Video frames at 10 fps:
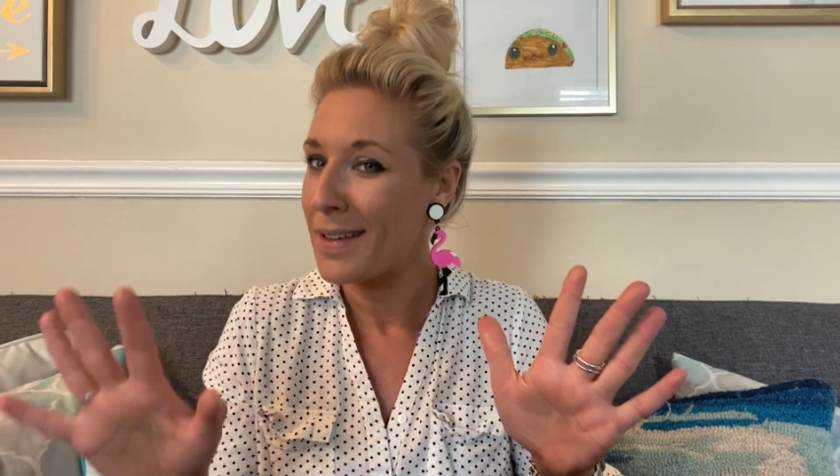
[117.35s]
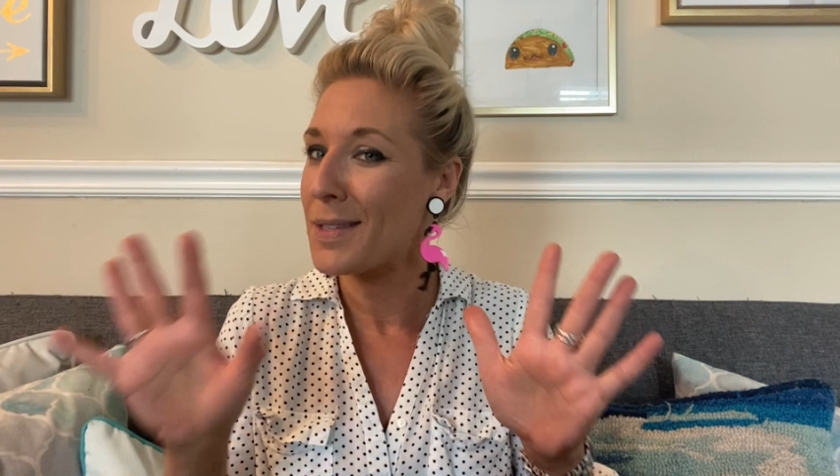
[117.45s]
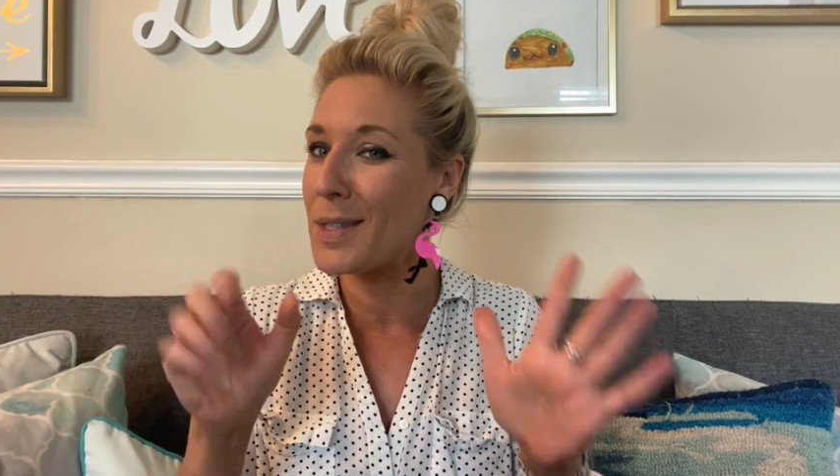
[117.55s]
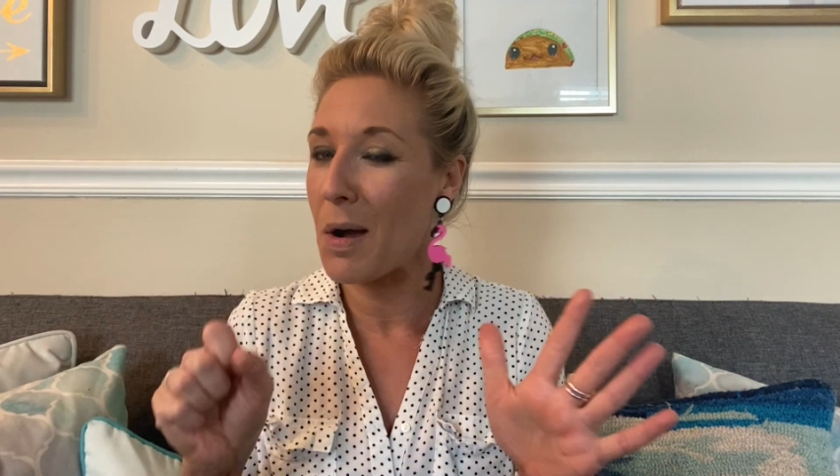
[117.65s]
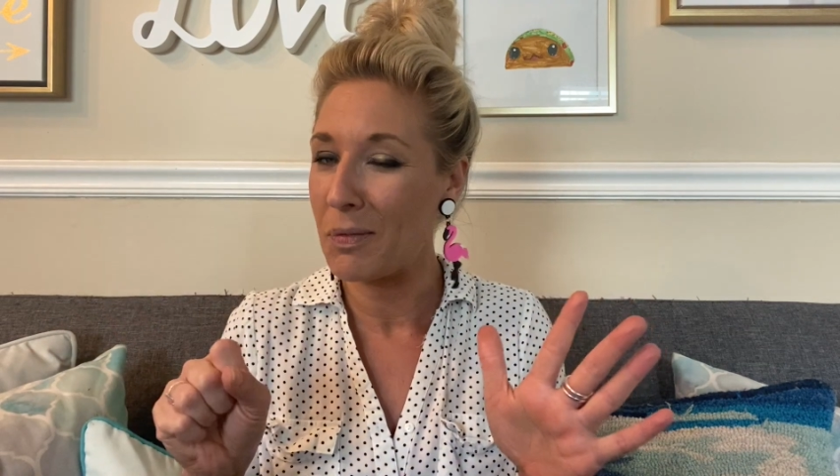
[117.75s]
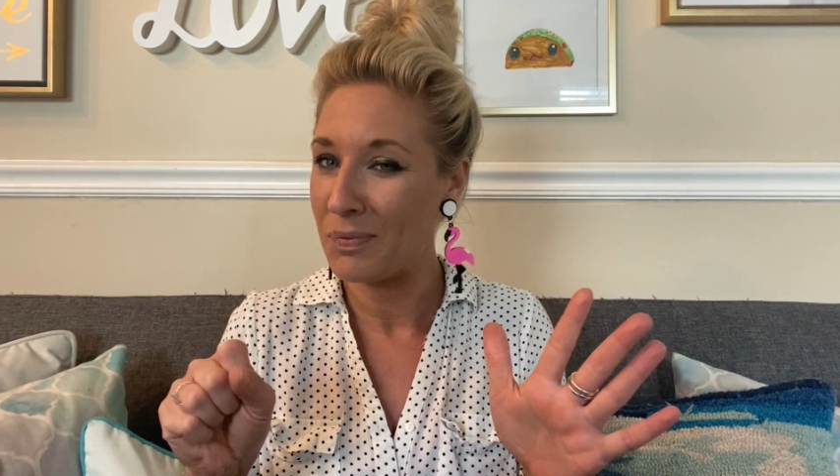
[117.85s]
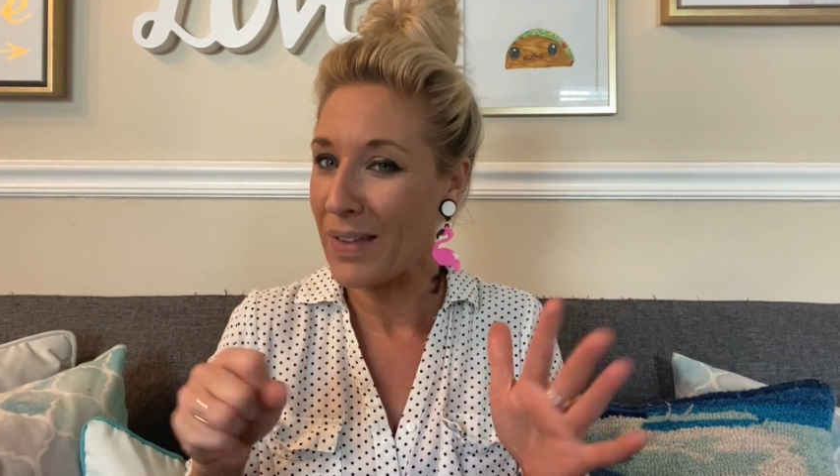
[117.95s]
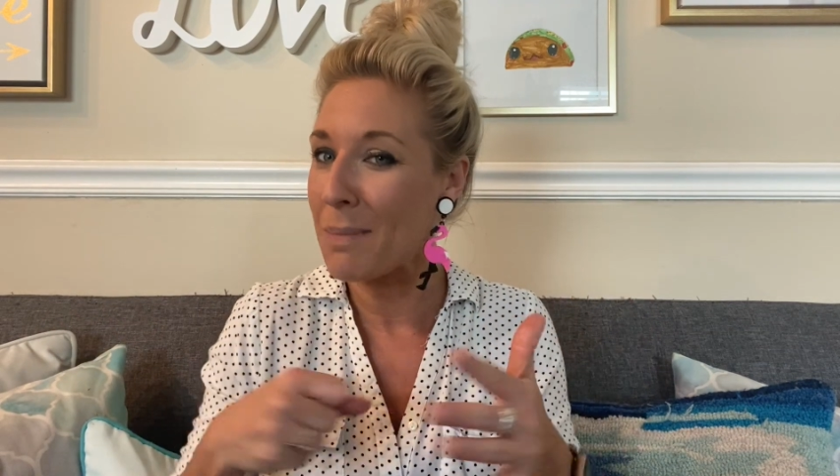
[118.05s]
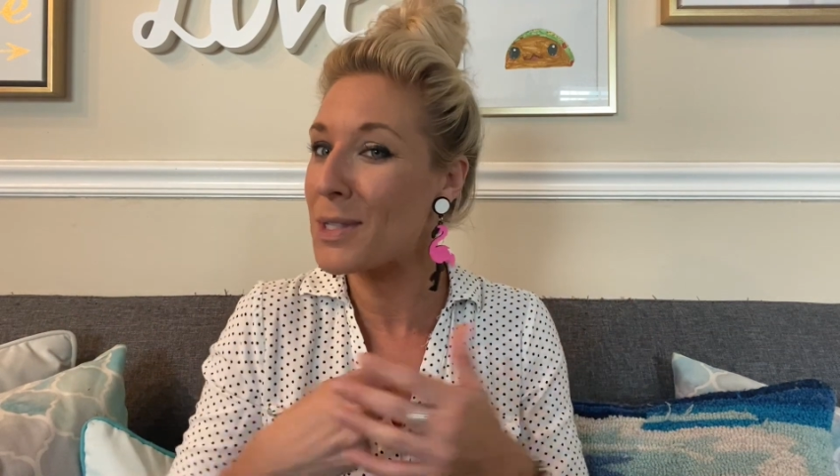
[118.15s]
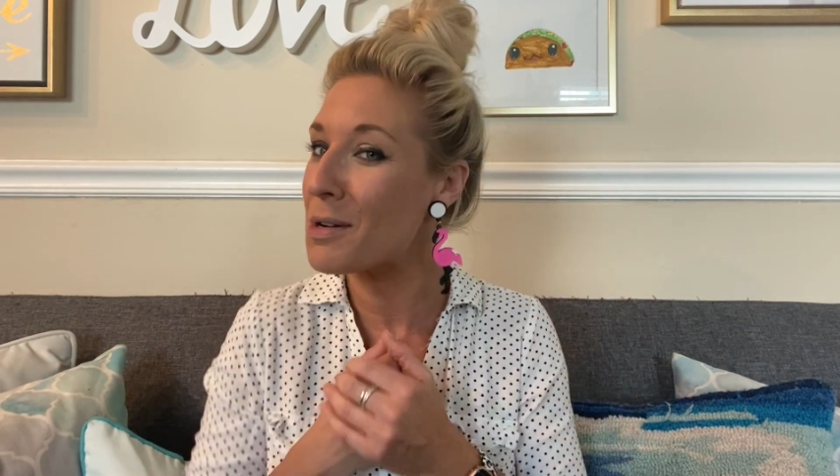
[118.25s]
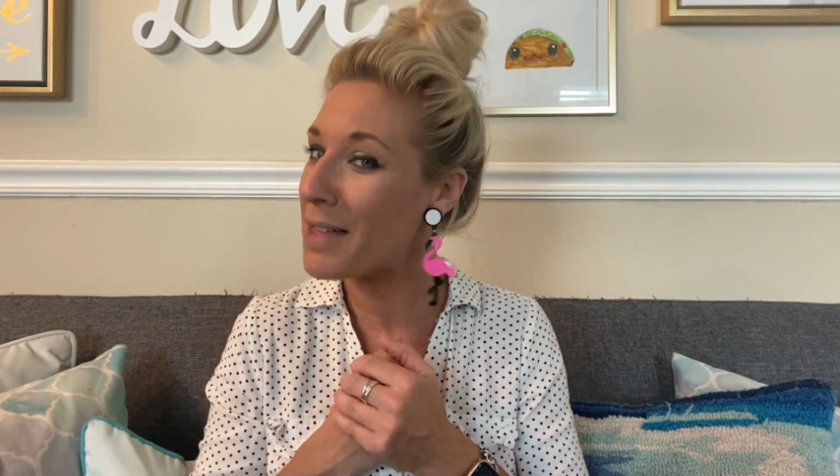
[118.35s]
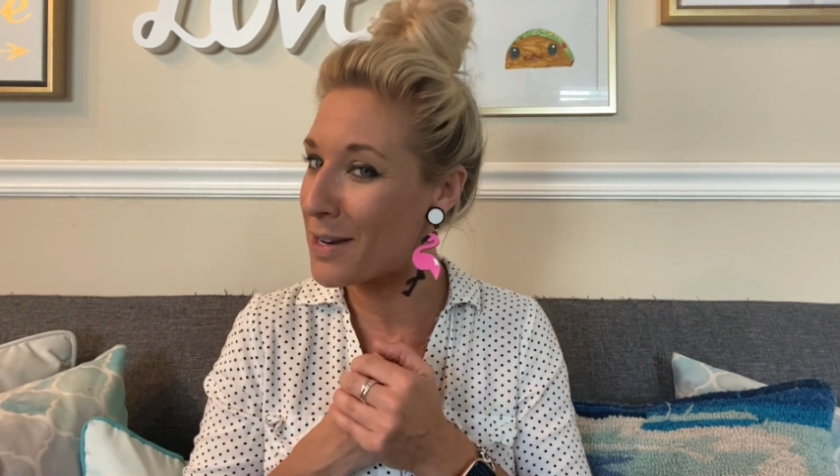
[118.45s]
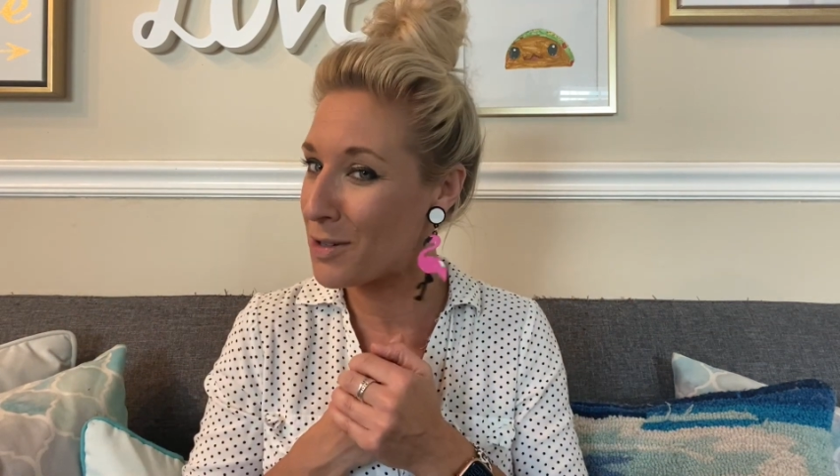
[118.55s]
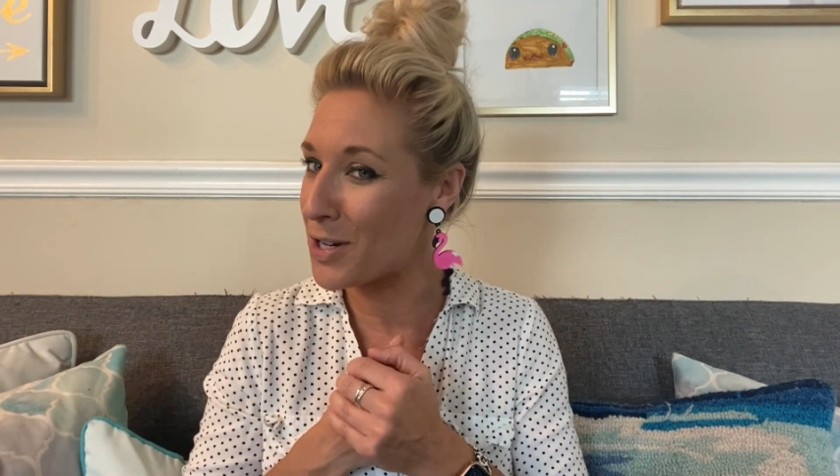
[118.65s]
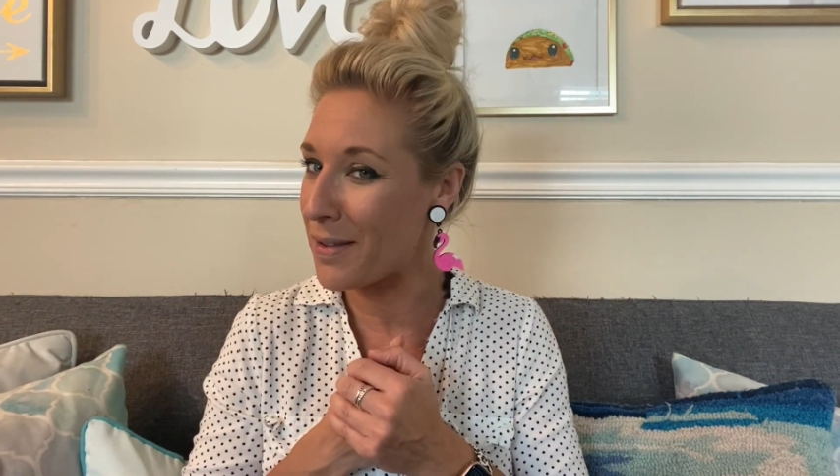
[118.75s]
So I'm so glad
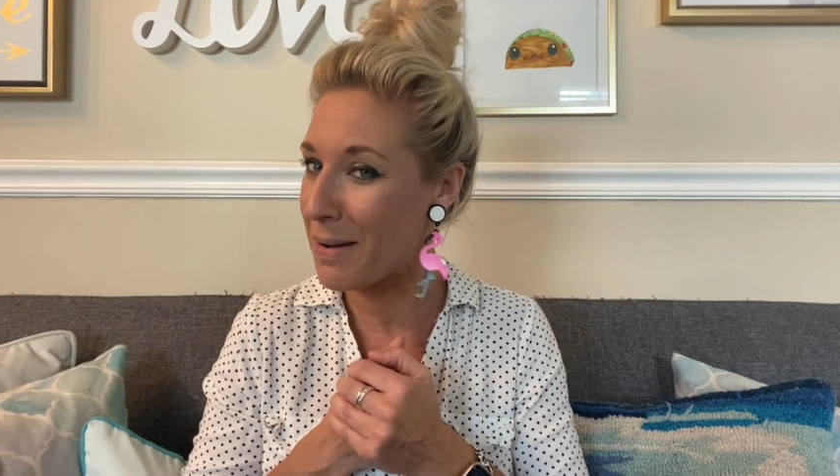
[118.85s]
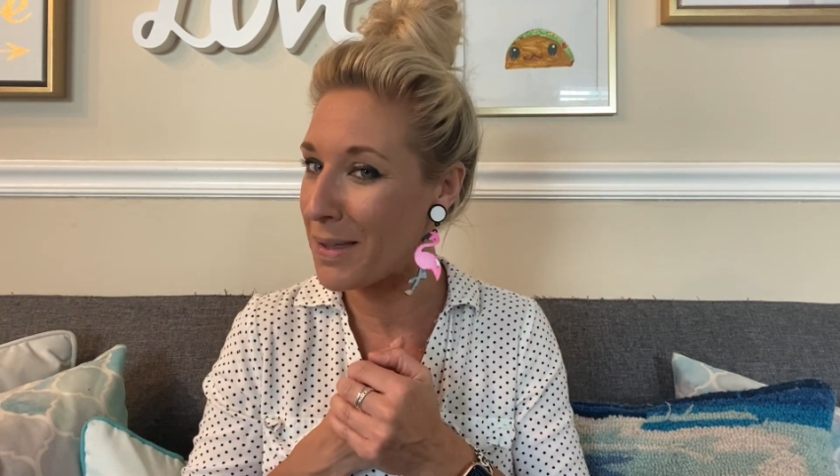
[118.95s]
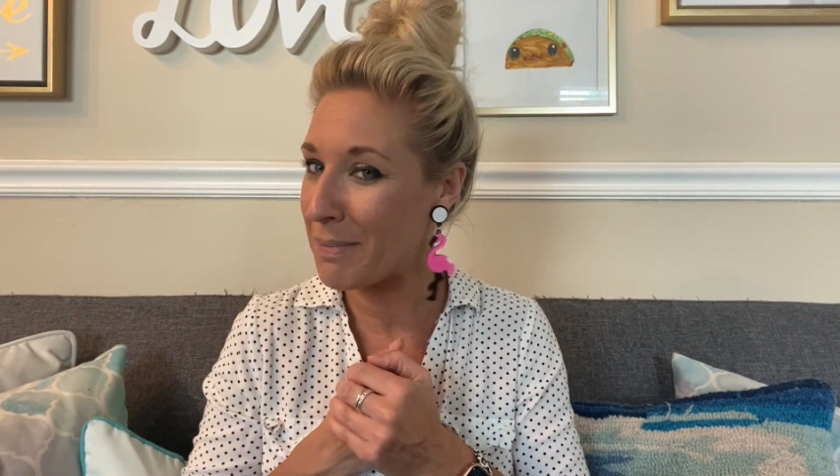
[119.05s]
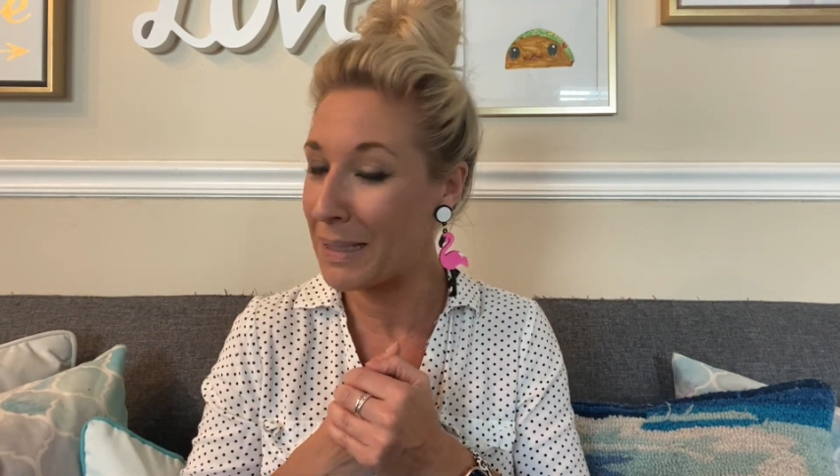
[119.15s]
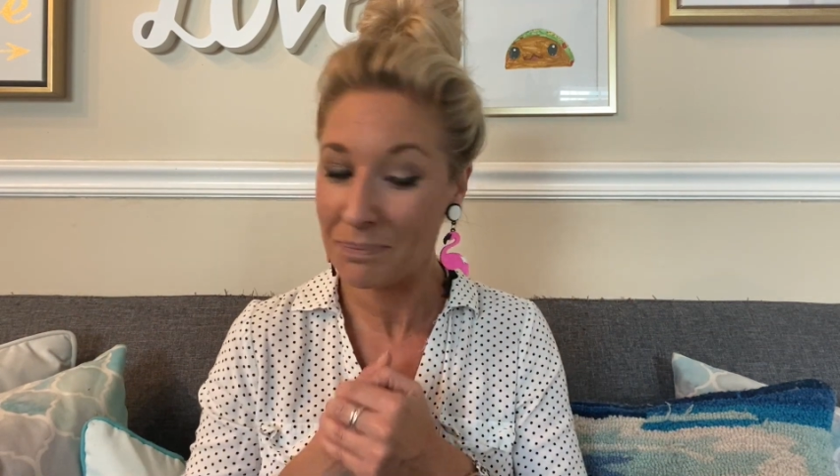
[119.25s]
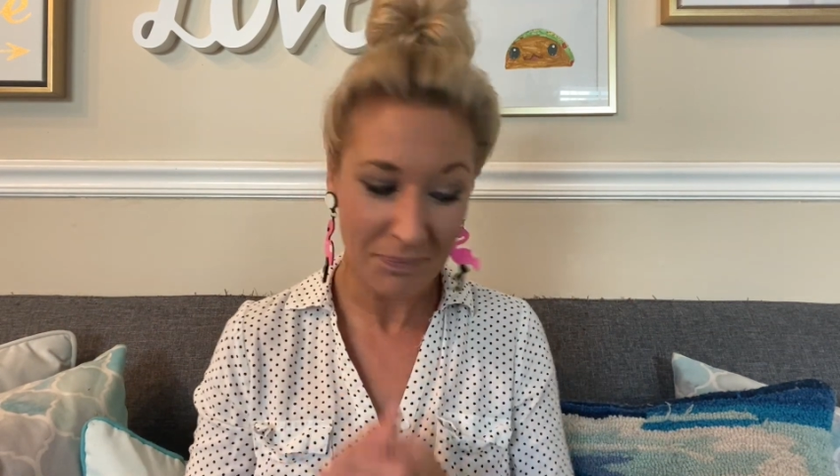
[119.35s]
you shared that with me.